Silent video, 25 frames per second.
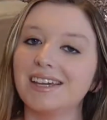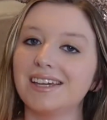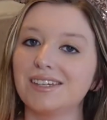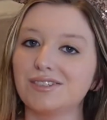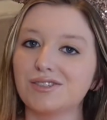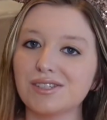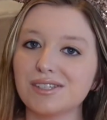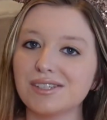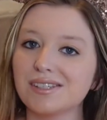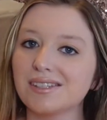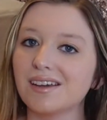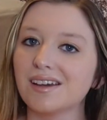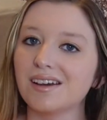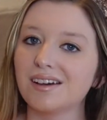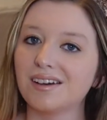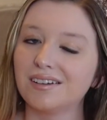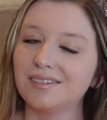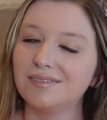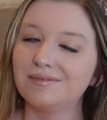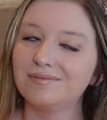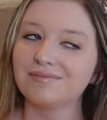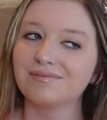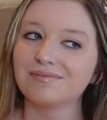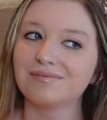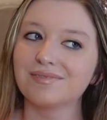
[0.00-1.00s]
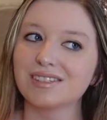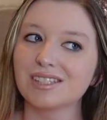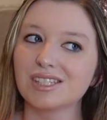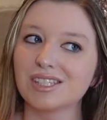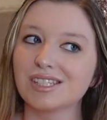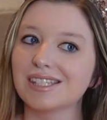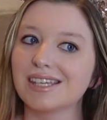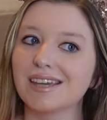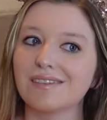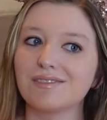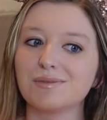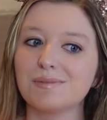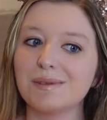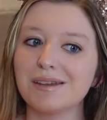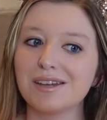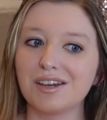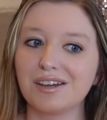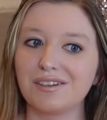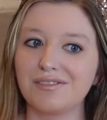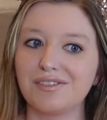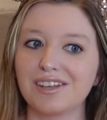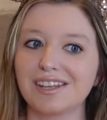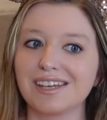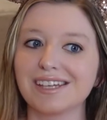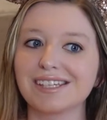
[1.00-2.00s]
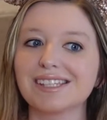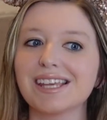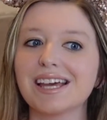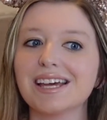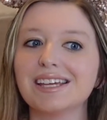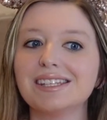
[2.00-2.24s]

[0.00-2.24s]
It just gives me good feelings.